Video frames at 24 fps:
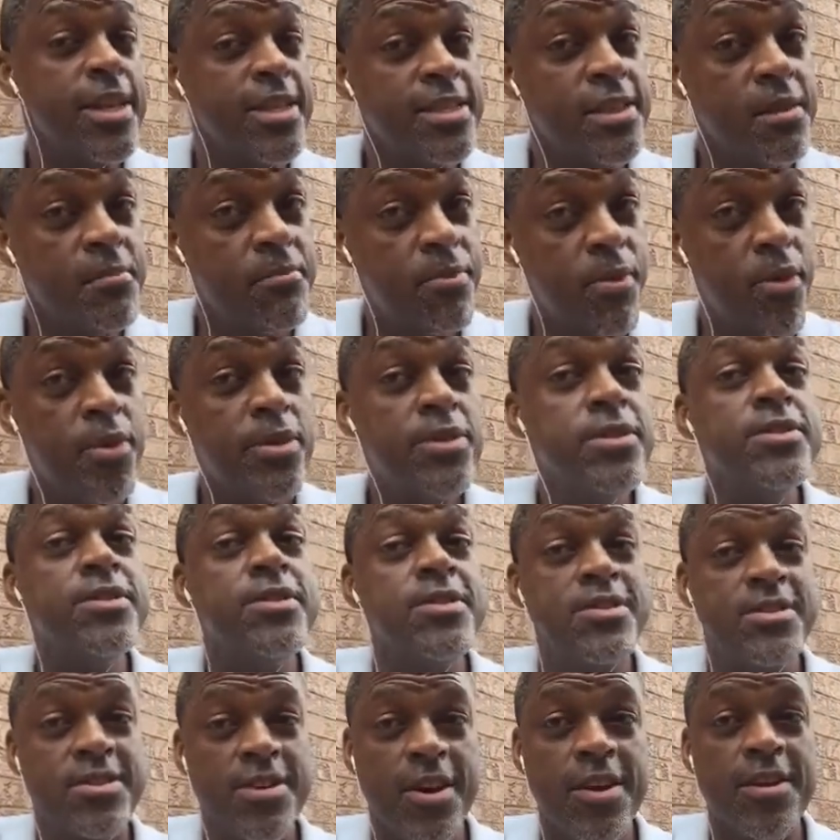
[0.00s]
It's important
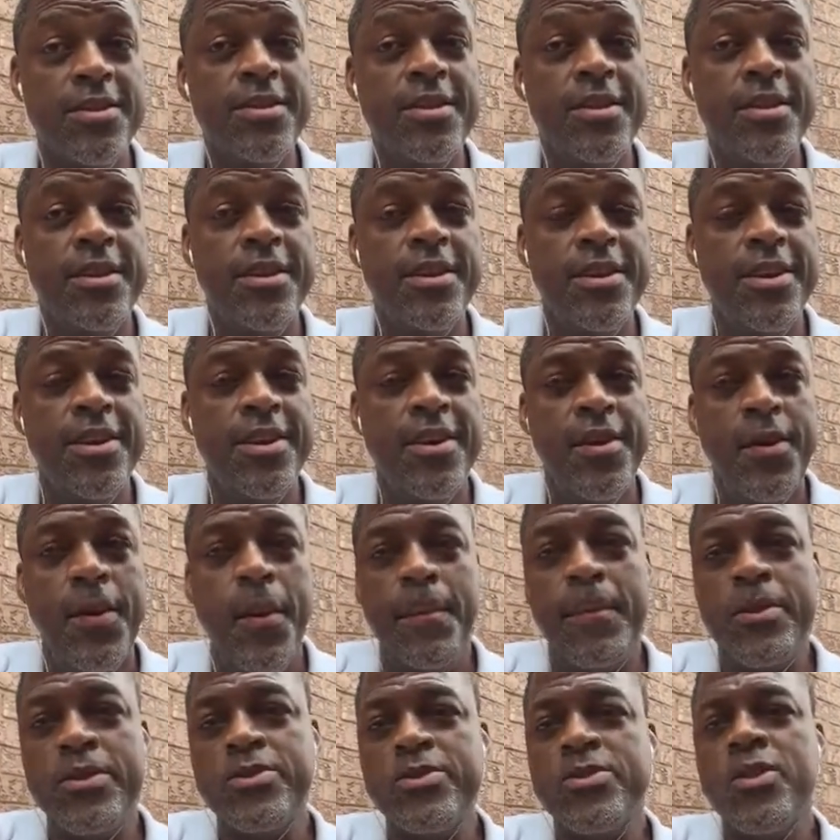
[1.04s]
to start,
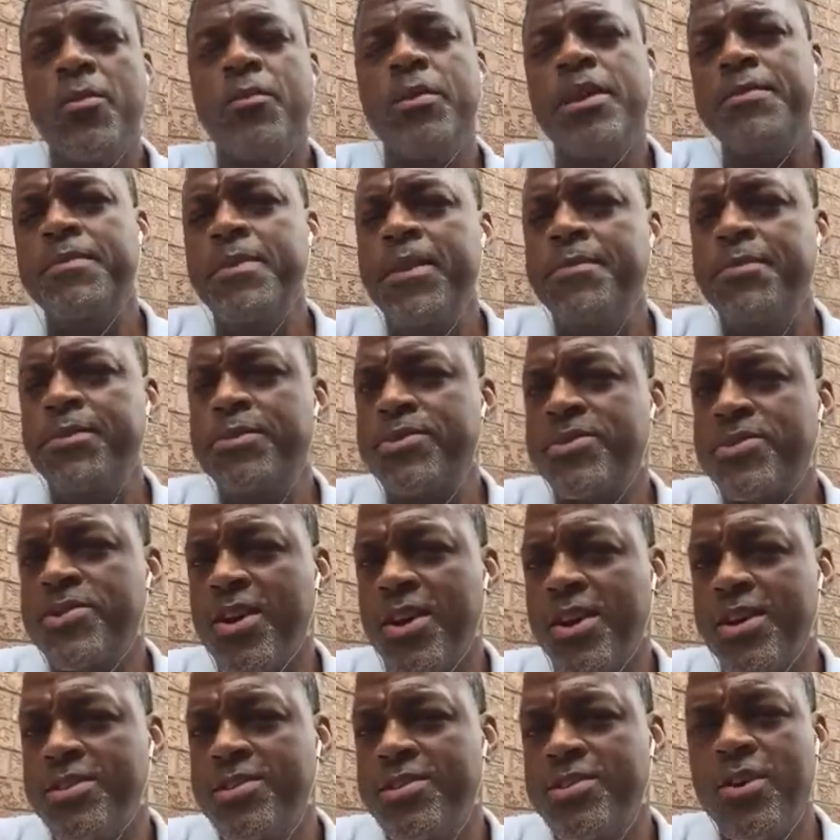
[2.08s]
but so many people start.